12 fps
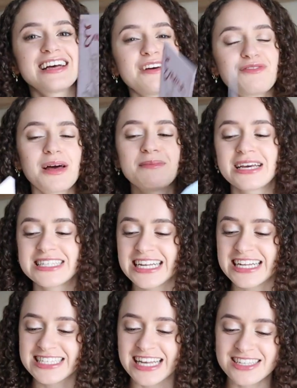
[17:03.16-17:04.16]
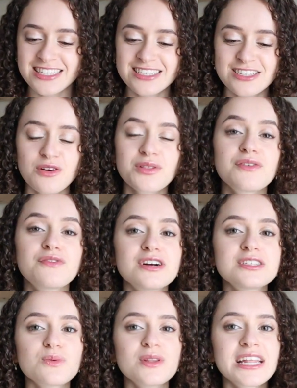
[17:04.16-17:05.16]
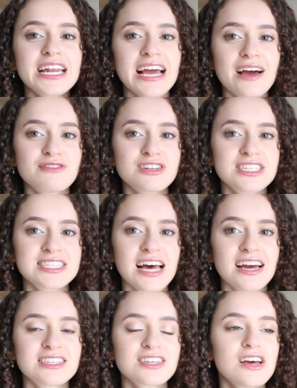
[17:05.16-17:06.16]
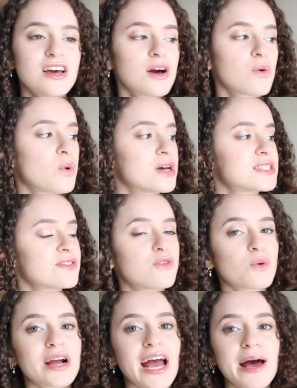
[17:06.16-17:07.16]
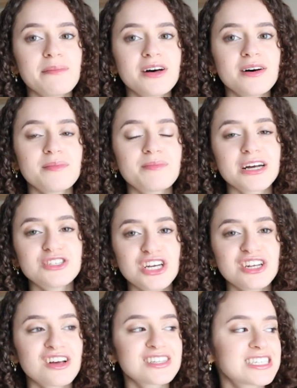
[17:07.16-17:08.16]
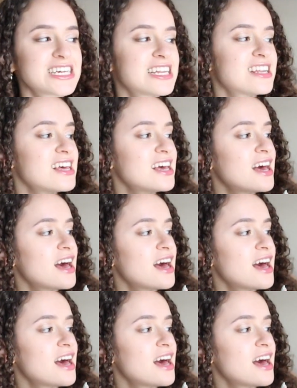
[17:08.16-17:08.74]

if that makes any sense. So the first one that I ever designed was for Emma by Jane Austen.